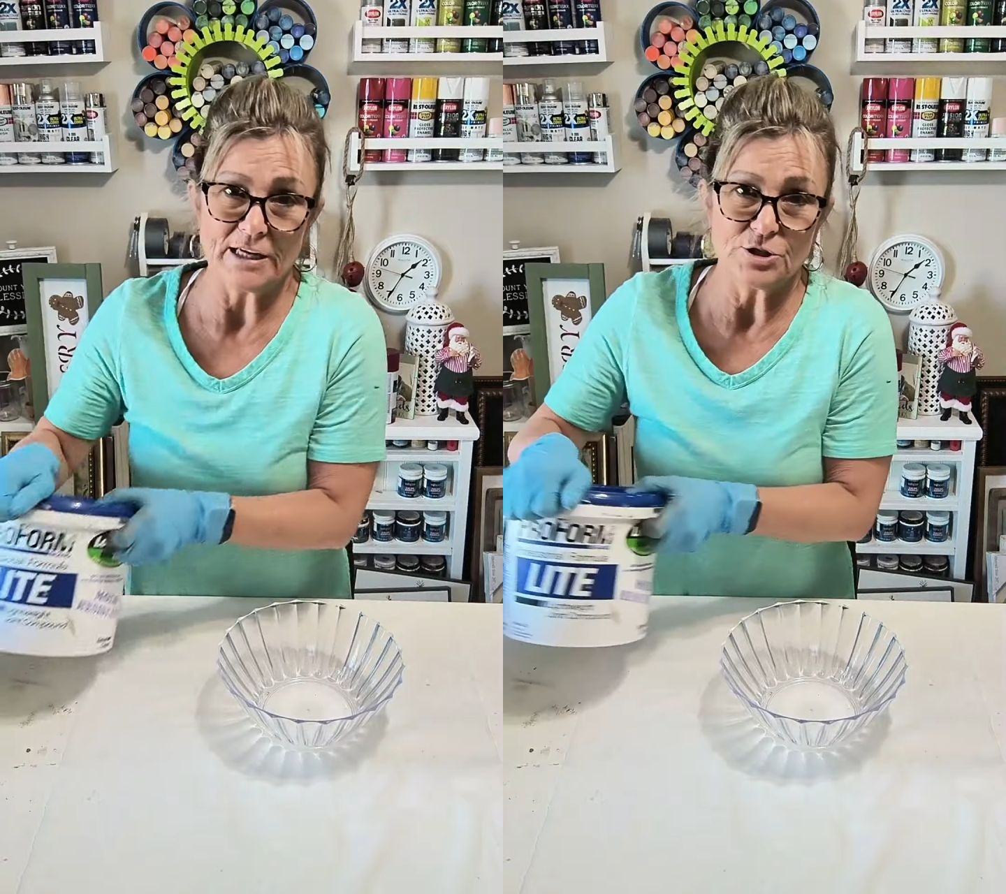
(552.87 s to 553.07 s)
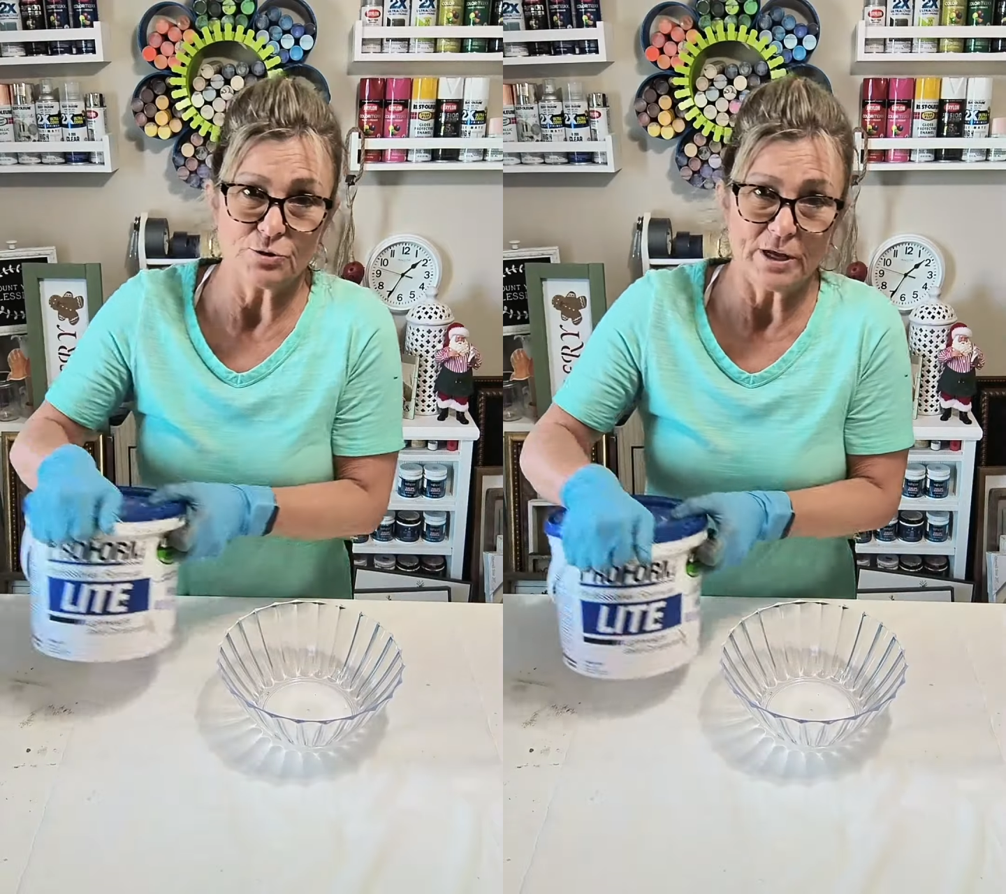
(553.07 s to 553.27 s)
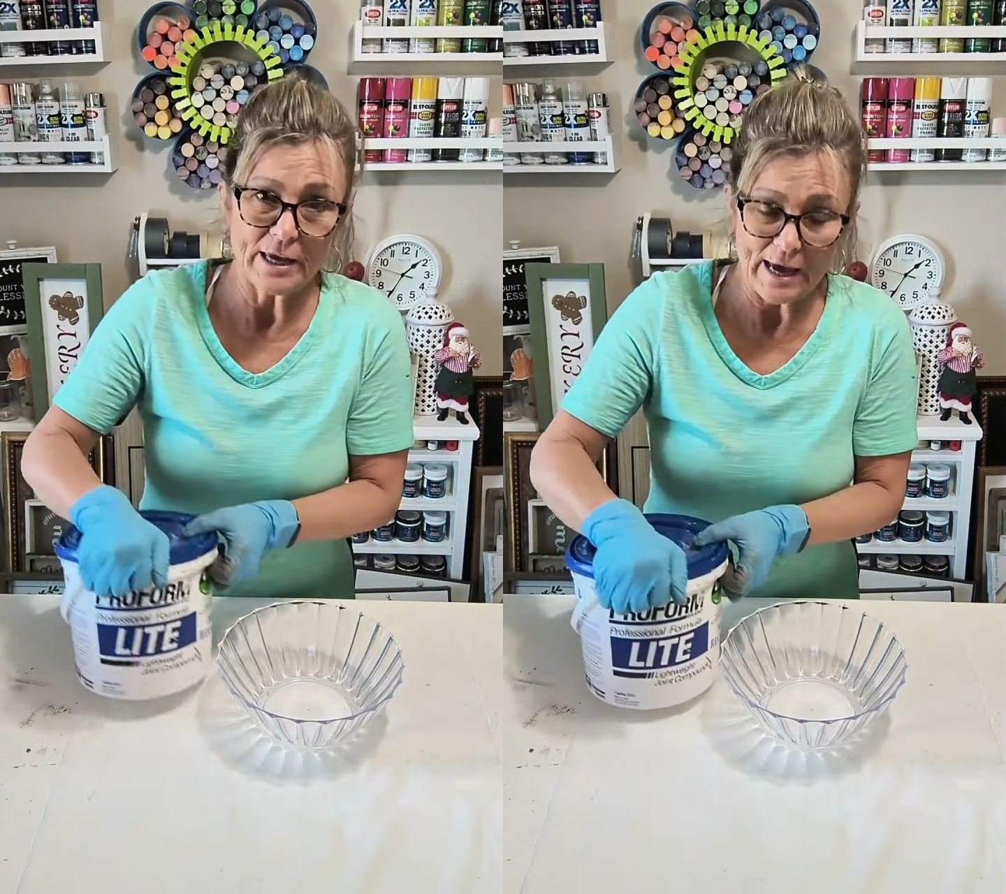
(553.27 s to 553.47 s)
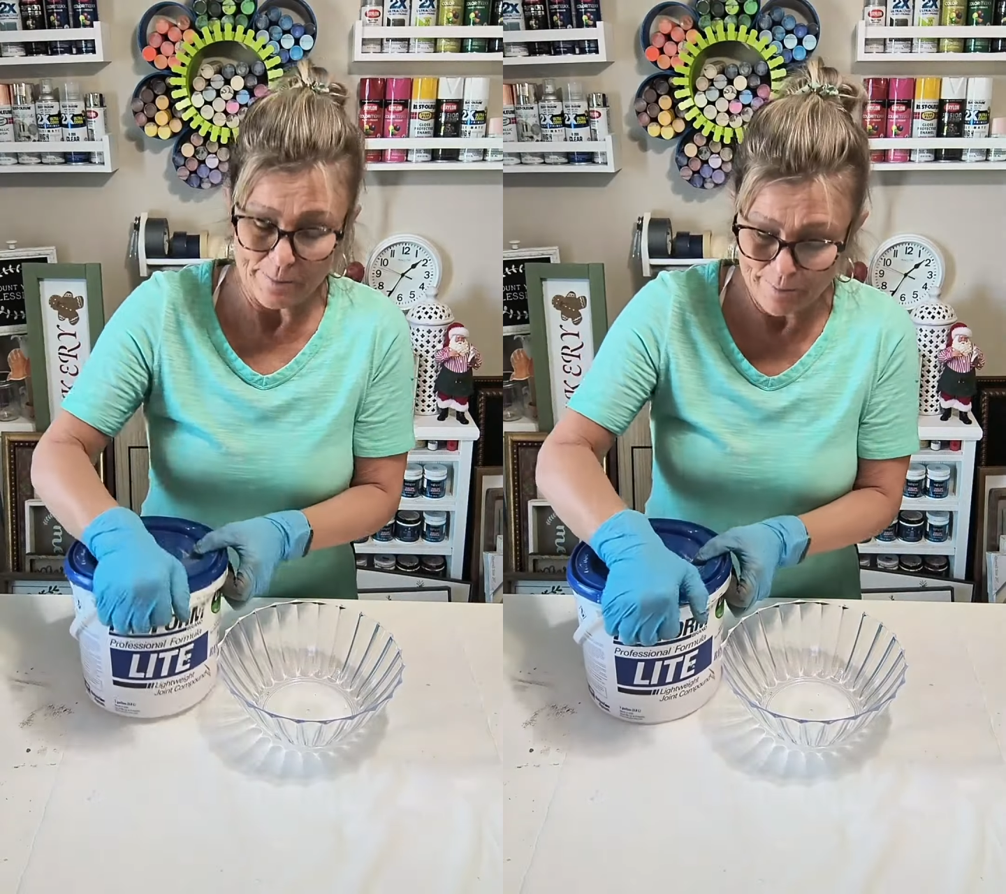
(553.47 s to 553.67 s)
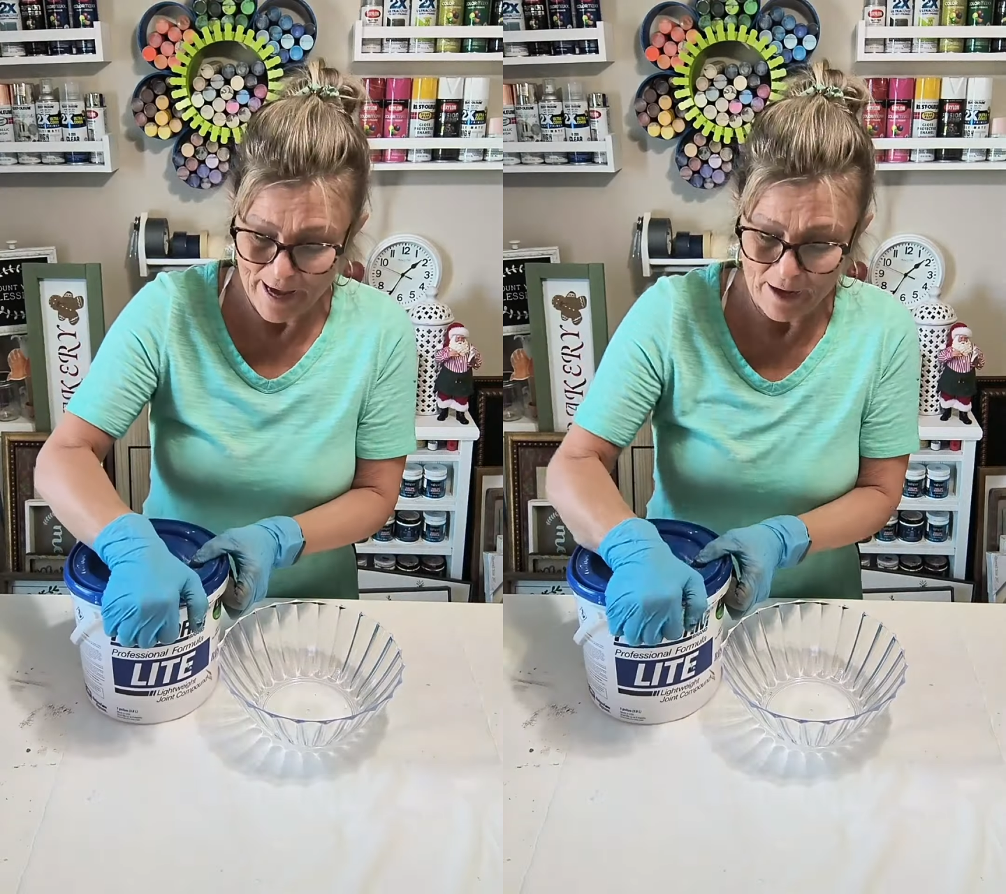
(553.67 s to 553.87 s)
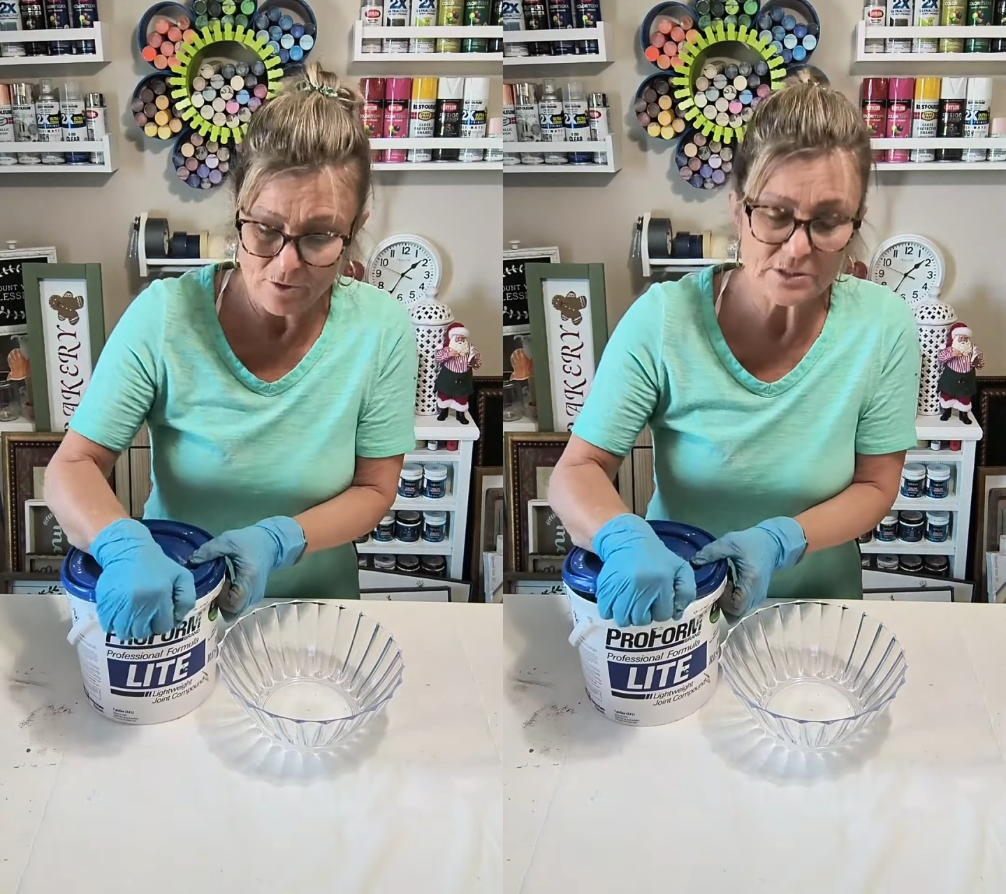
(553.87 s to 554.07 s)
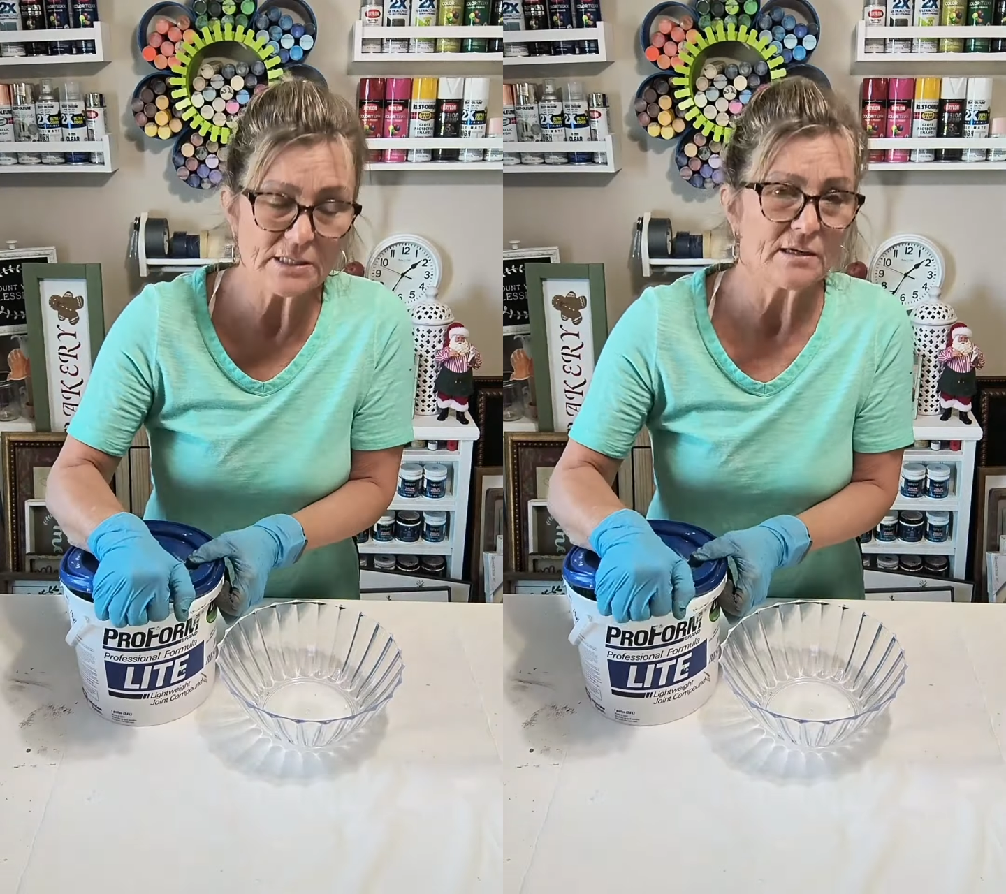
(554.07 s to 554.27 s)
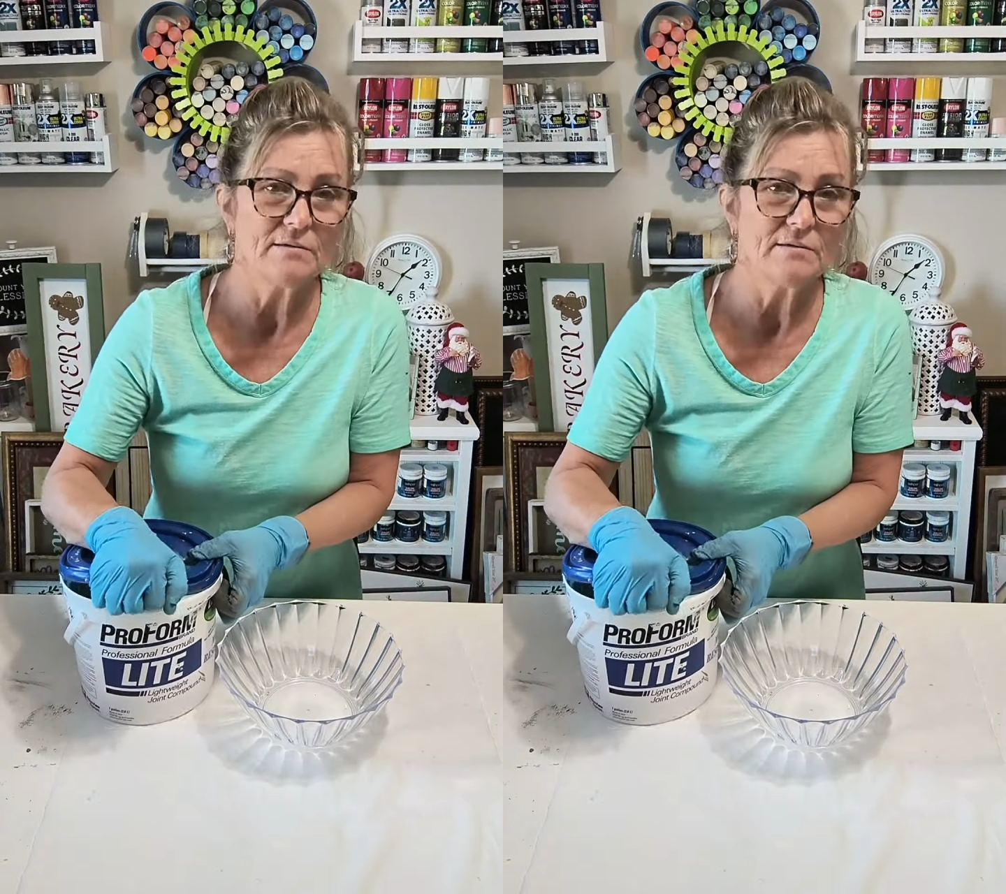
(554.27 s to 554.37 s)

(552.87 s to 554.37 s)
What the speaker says: joint compound.